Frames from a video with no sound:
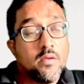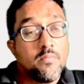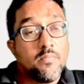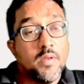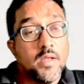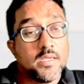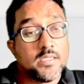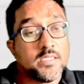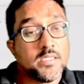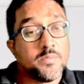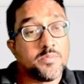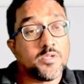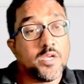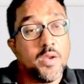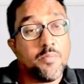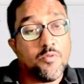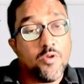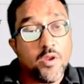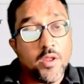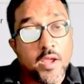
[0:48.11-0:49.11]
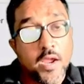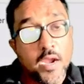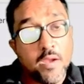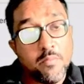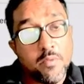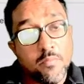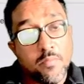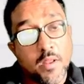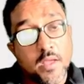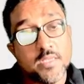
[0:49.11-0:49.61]
Plus, subscribe to
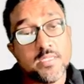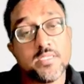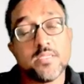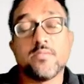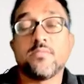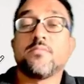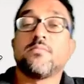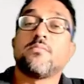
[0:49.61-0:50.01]
Unacademy Plus.